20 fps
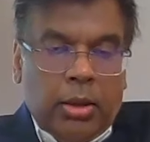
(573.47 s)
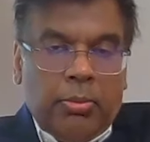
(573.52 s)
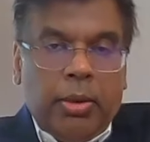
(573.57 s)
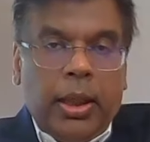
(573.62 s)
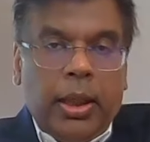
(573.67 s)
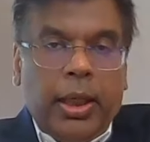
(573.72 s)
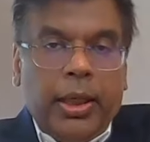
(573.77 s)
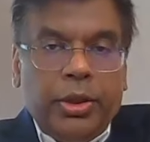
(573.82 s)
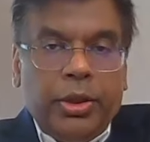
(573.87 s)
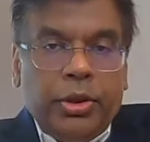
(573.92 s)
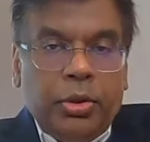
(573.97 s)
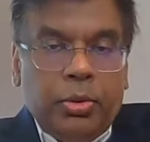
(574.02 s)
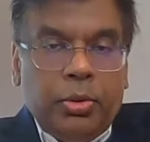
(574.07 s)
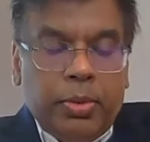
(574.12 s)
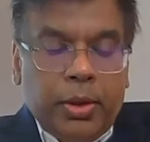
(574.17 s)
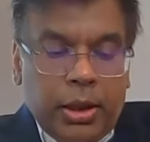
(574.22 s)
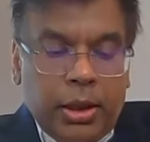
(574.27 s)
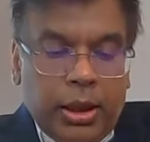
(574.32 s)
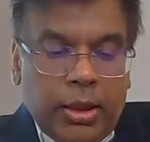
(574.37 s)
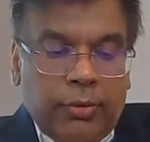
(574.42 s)
but I do
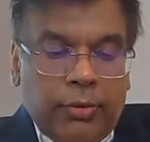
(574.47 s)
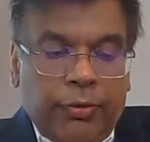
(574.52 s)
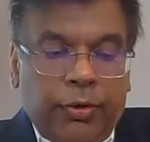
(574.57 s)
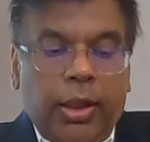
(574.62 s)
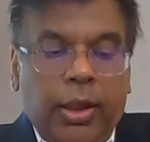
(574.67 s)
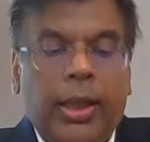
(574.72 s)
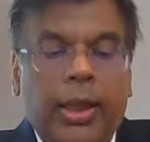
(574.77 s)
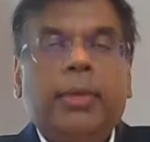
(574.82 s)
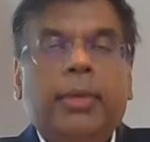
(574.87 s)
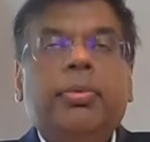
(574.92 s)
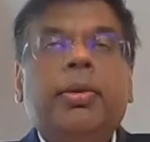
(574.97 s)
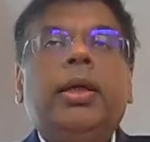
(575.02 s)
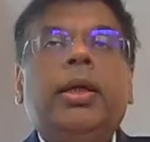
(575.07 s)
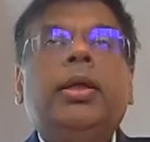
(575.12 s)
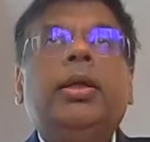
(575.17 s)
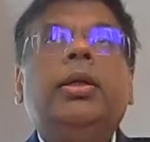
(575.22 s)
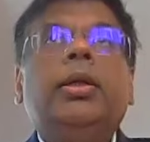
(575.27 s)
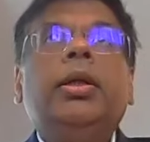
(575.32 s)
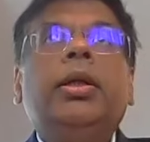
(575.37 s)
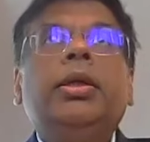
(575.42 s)
believe for
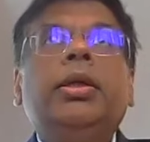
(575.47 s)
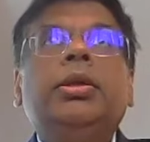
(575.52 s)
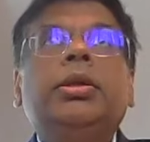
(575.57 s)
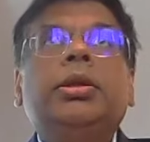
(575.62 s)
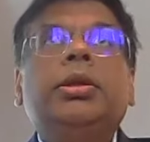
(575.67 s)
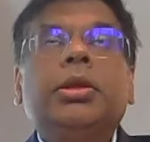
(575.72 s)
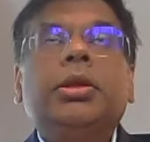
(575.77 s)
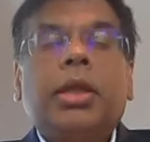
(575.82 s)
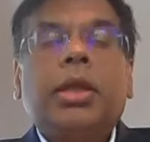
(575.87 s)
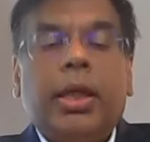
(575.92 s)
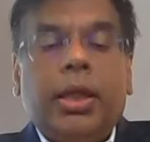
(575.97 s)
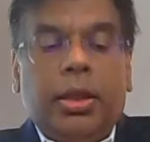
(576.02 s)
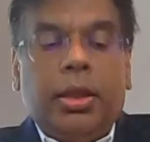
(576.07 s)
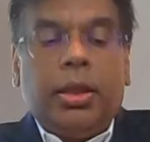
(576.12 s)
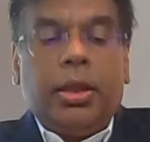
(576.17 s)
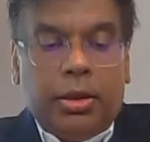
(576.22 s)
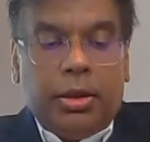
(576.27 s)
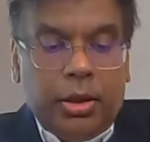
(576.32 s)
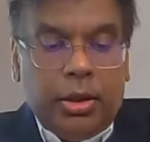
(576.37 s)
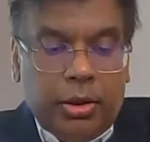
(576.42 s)
like-minded nations like
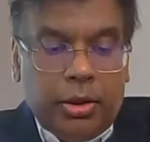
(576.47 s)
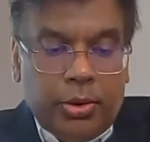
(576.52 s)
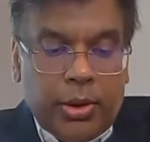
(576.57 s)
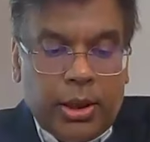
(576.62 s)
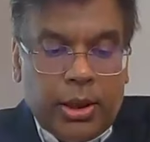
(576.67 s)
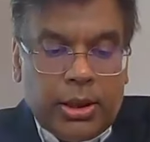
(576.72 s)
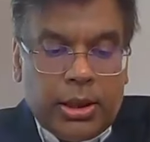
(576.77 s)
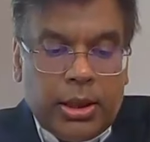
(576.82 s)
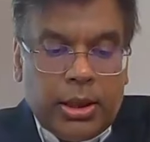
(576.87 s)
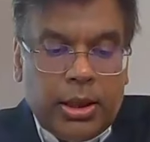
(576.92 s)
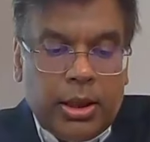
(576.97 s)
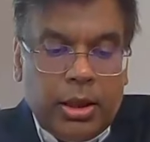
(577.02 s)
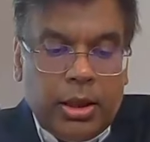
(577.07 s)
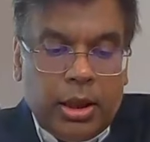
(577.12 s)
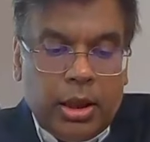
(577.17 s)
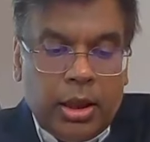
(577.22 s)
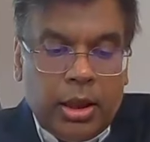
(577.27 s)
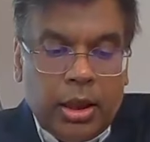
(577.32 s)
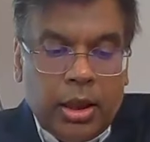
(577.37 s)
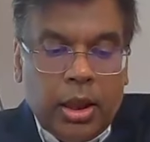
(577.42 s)
the U.S. and
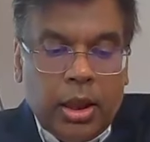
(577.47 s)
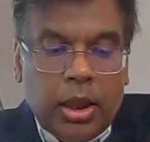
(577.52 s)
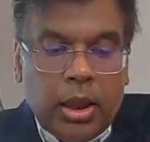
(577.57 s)
India